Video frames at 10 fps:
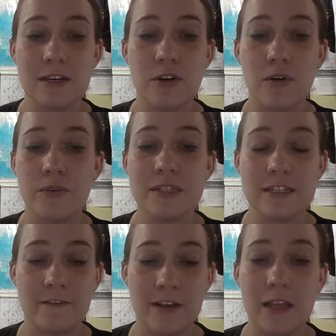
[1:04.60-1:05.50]
and goals
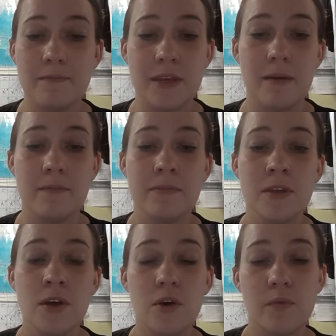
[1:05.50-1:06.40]
and develop them.
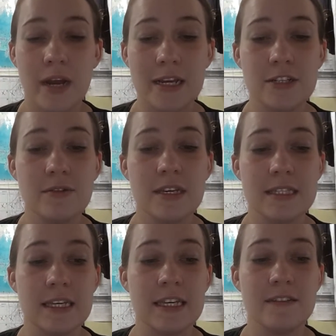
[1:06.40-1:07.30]
When I do
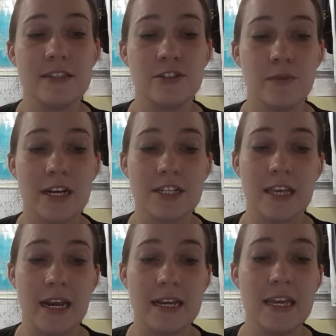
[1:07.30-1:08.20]
this, it gives the direction
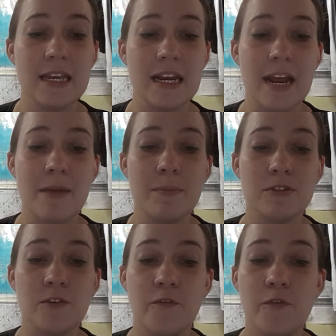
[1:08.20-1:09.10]
that I need, and I'm able
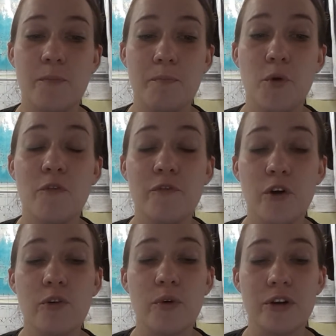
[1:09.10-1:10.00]
to move
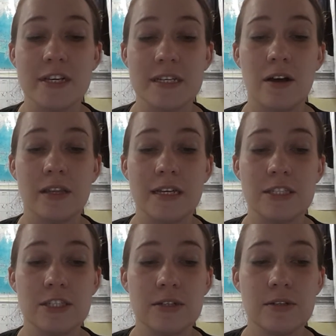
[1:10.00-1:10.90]
forward as an online
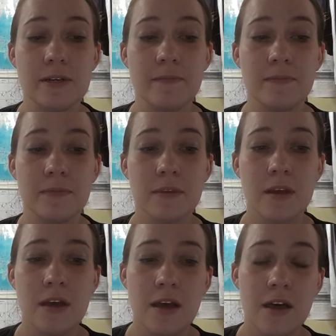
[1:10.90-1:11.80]
student.
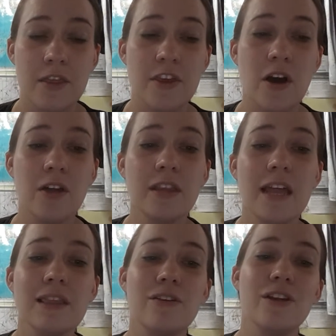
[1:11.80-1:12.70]
The
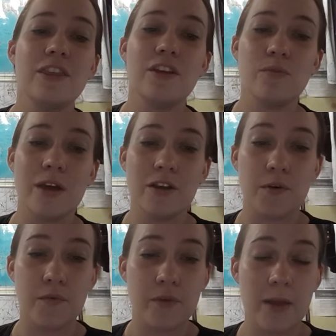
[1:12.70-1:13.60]
online learning
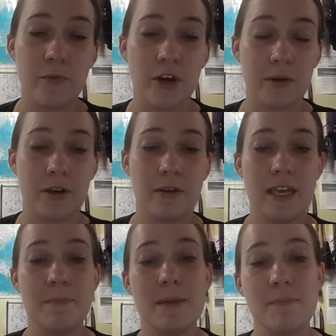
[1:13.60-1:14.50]
theoretical framework
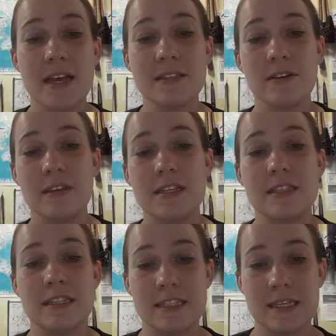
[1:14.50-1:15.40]
can be based on
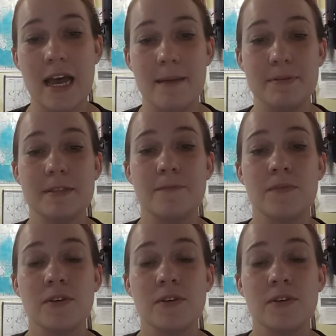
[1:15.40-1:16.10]
these steps: